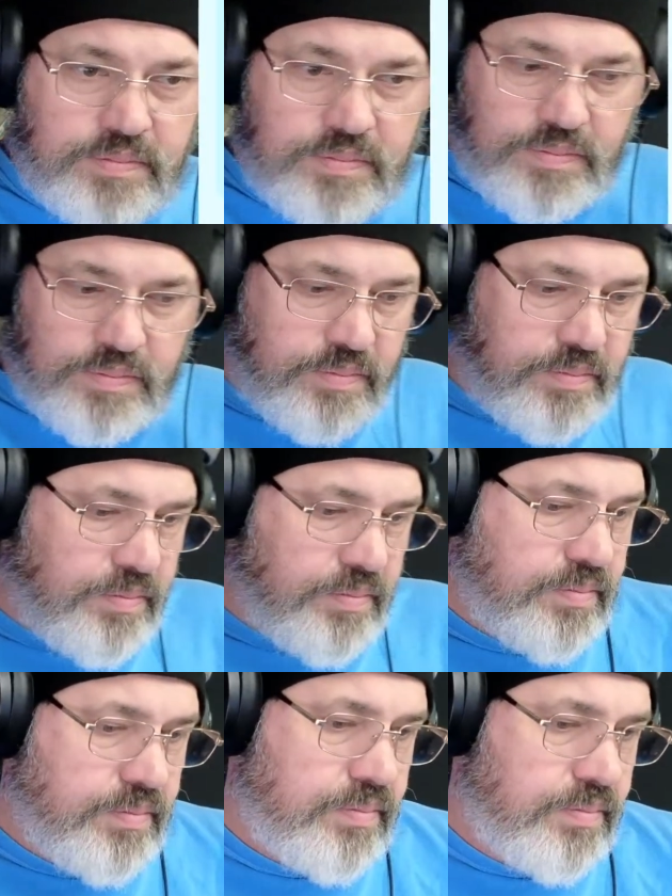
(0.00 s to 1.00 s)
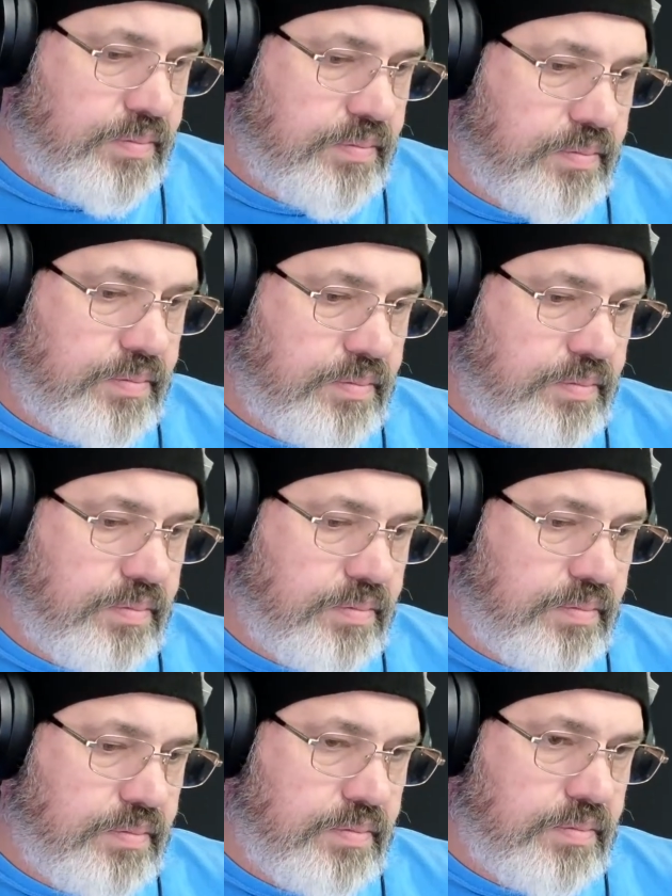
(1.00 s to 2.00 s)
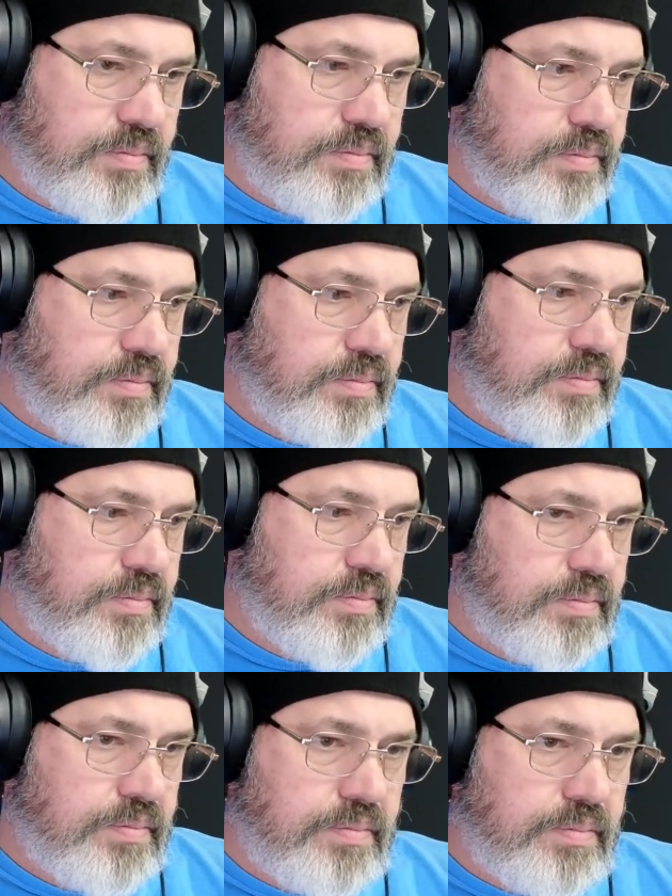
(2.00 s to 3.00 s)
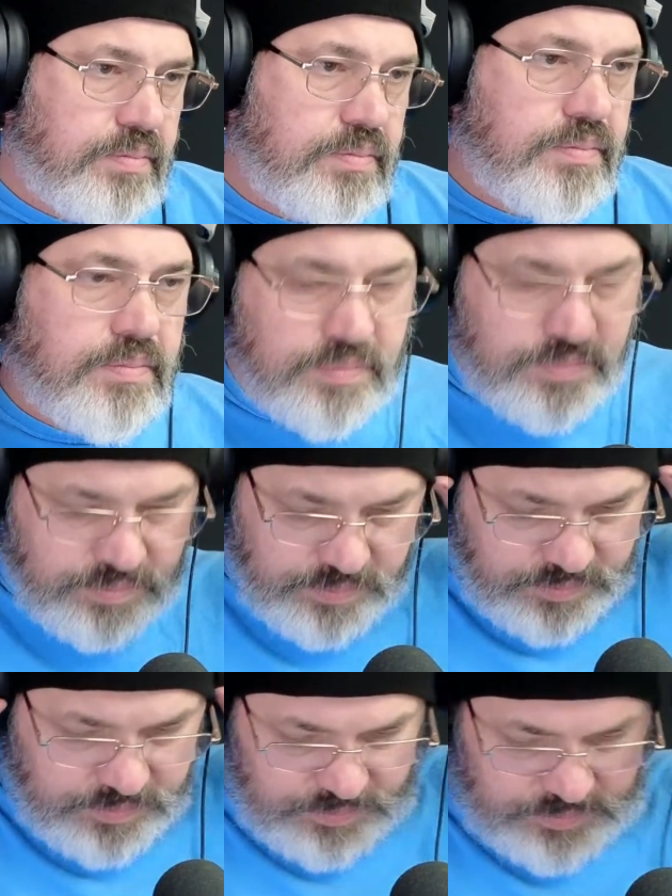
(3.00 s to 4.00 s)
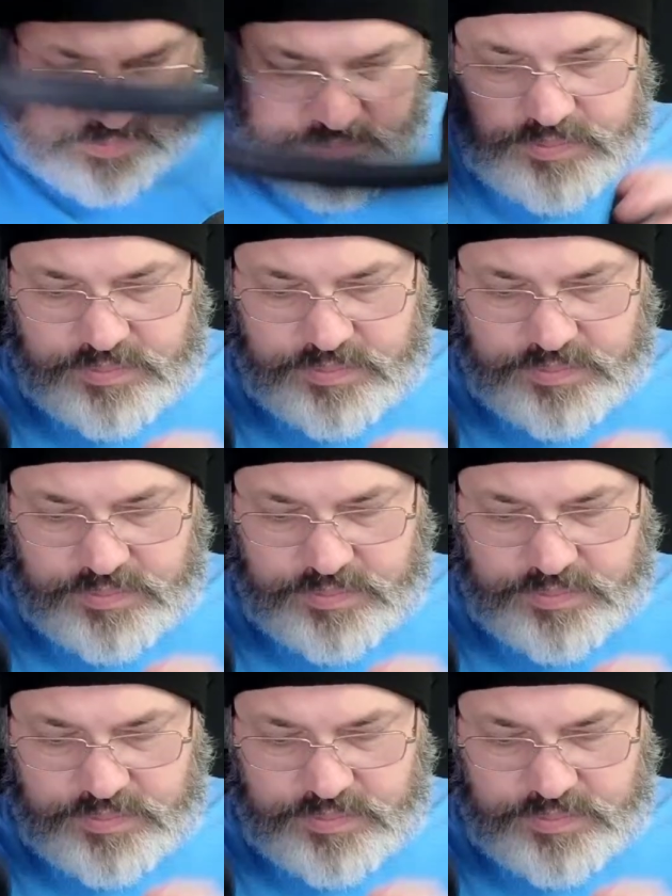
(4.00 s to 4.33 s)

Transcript: By Neal Mohan, CEO, YouTube. As we enter